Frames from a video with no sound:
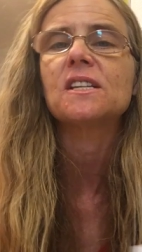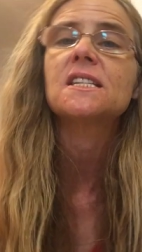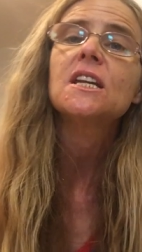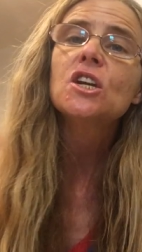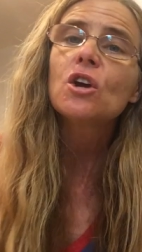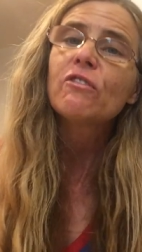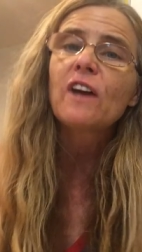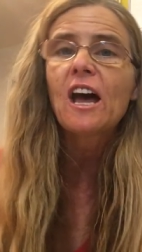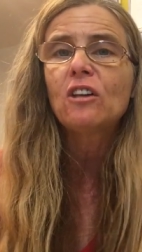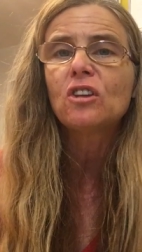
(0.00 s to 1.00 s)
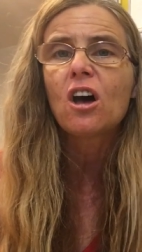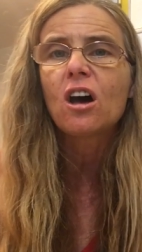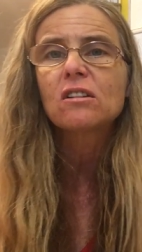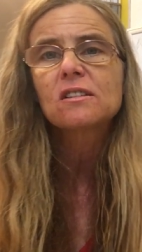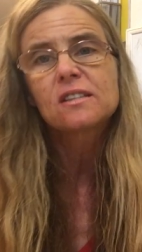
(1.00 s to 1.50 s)
of us, and they didn't know for how
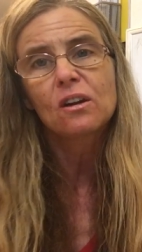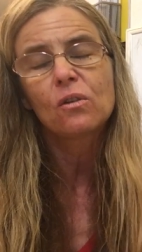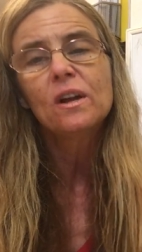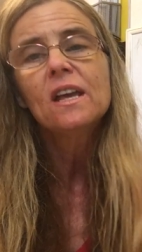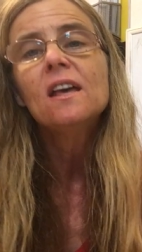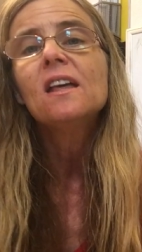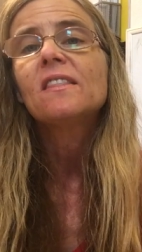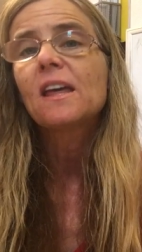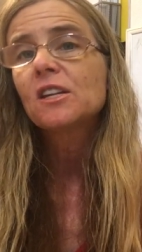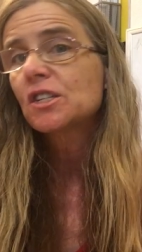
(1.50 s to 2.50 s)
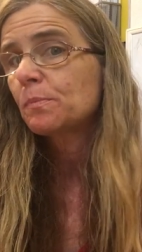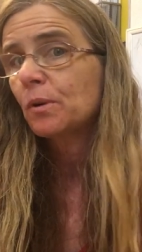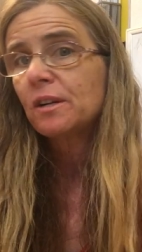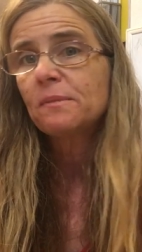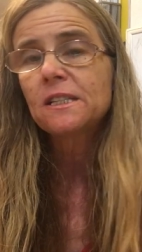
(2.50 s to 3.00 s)
long, so they just
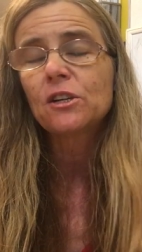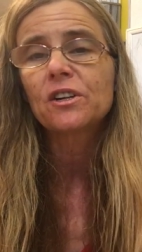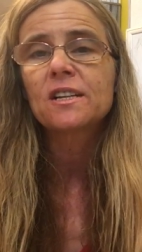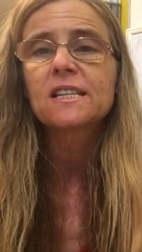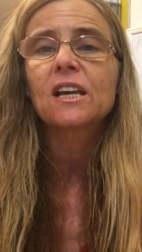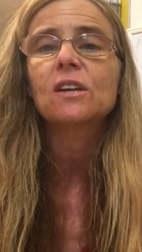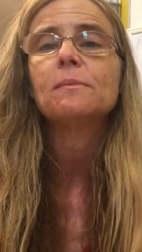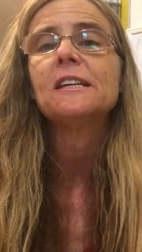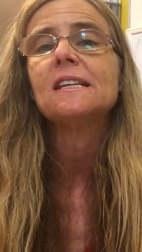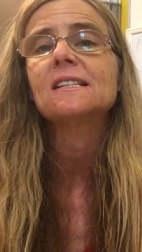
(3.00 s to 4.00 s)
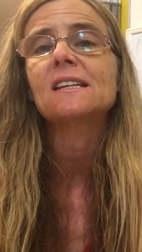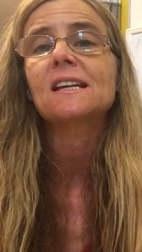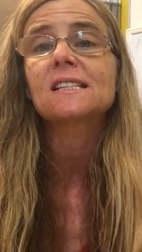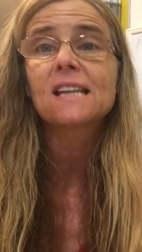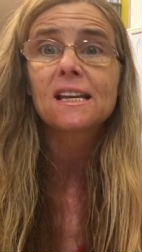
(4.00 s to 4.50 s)
put in materials that could be easily
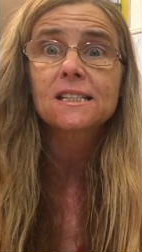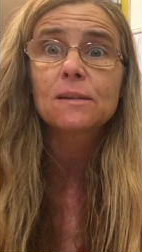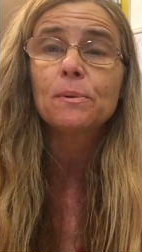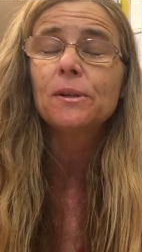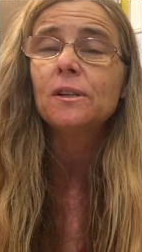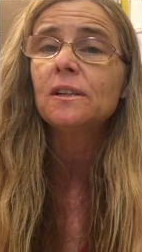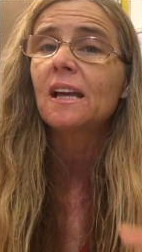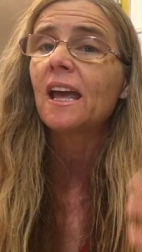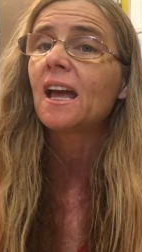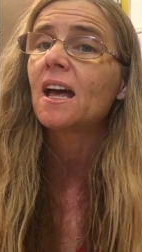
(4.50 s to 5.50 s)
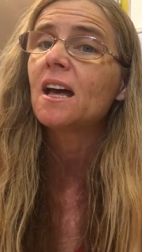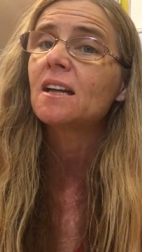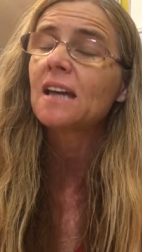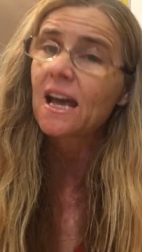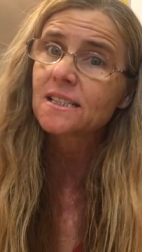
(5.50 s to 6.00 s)
accessible
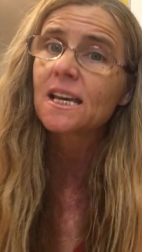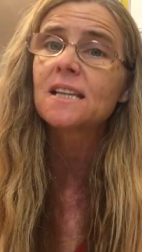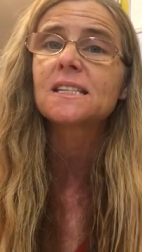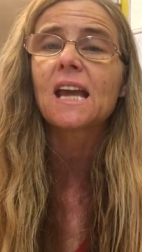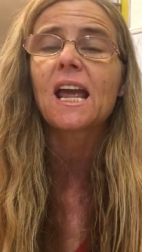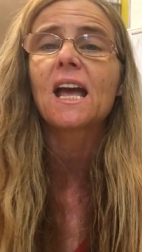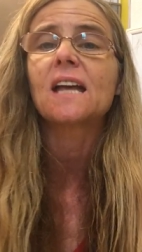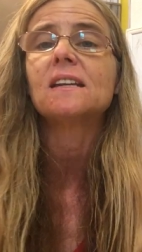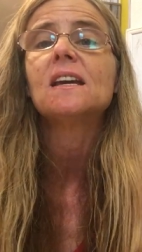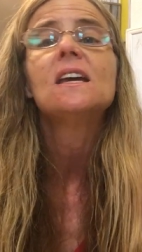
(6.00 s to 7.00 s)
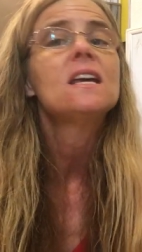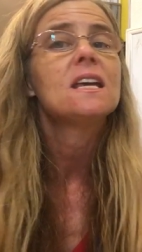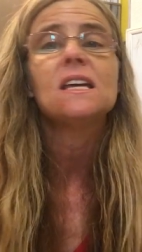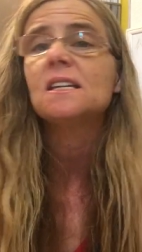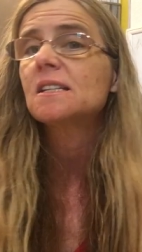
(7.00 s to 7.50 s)
and accessed and
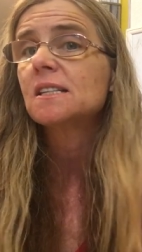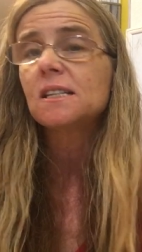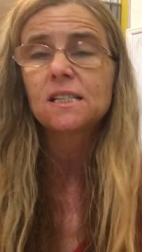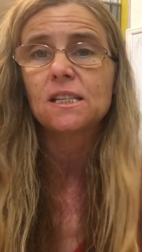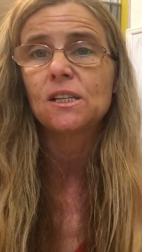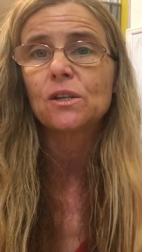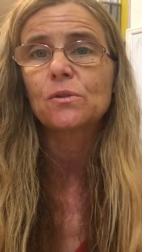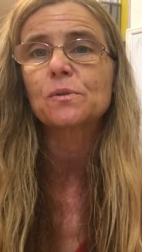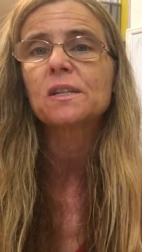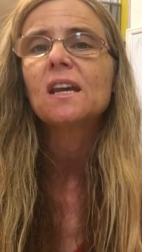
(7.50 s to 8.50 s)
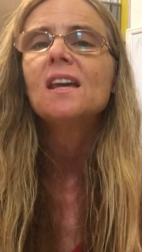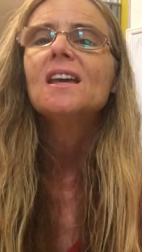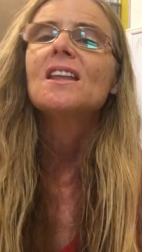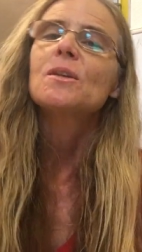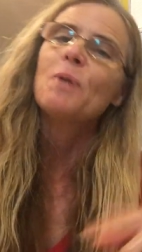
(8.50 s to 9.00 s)
easy to use.
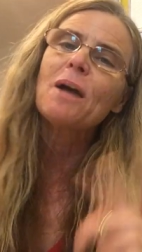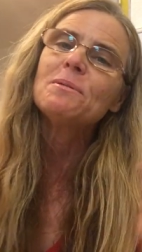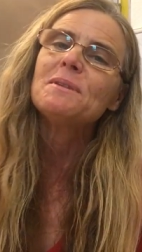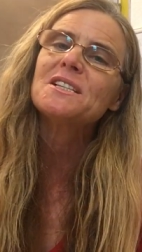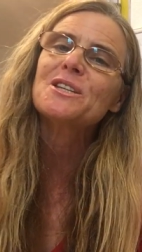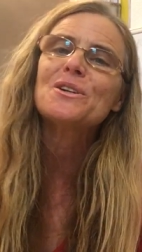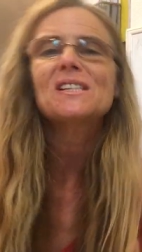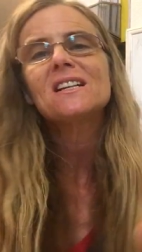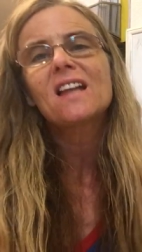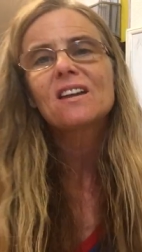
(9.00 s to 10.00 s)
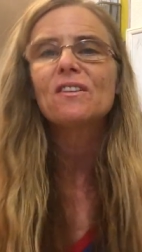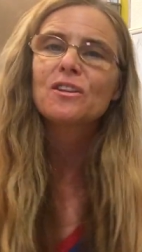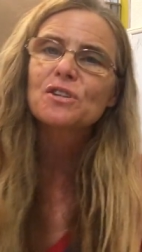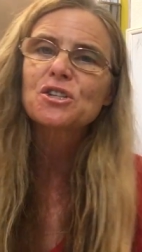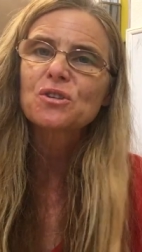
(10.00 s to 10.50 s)
The problem is there isn't a lot of
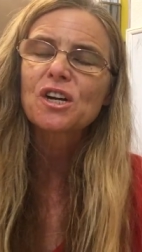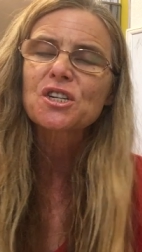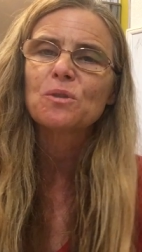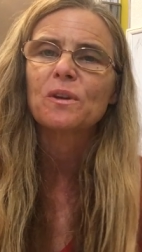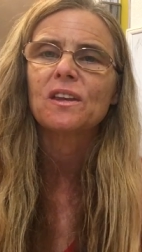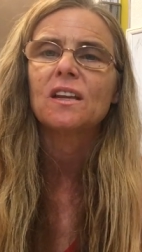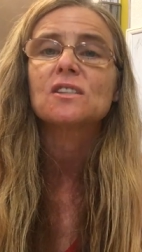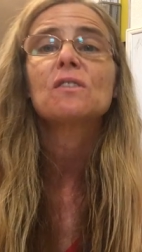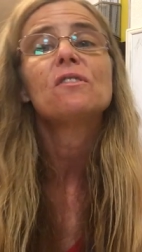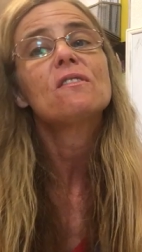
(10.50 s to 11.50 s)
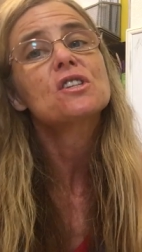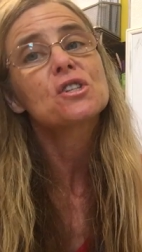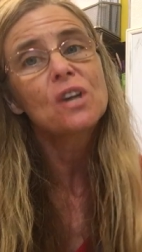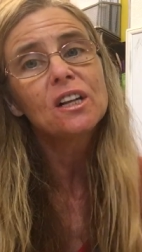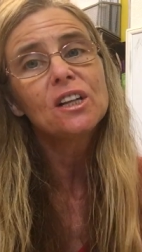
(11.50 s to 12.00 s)
other instruction with it. So if you have a
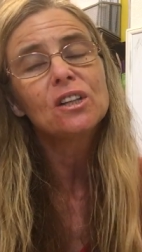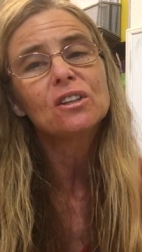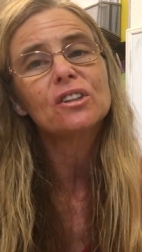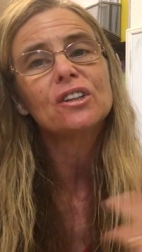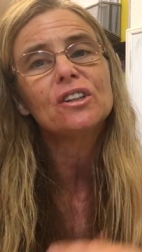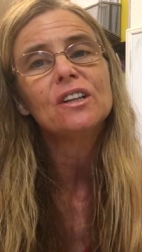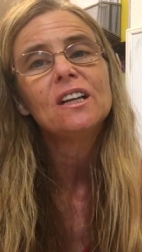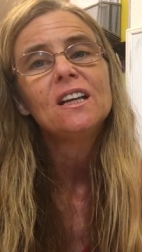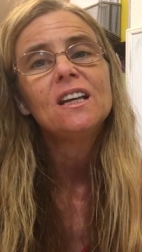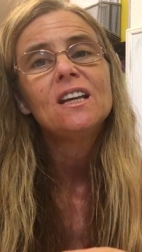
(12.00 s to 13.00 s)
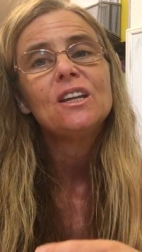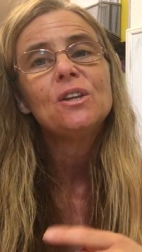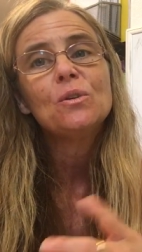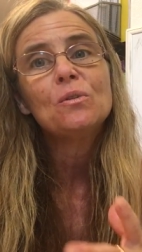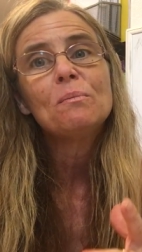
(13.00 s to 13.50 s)
struggling learner,
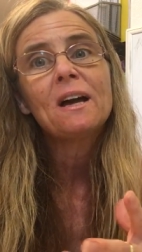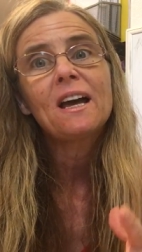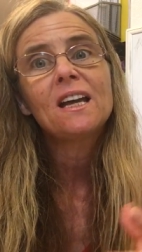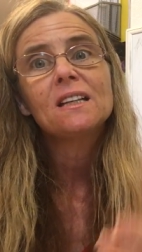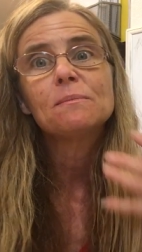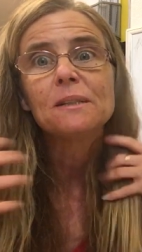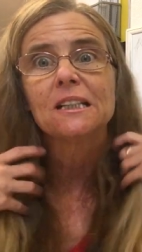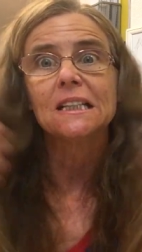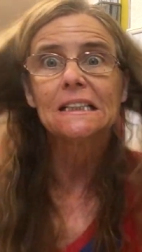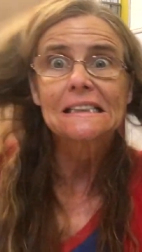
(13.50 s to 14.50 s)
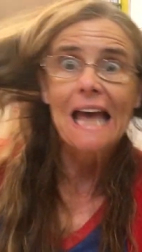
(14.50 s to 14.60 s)
you might be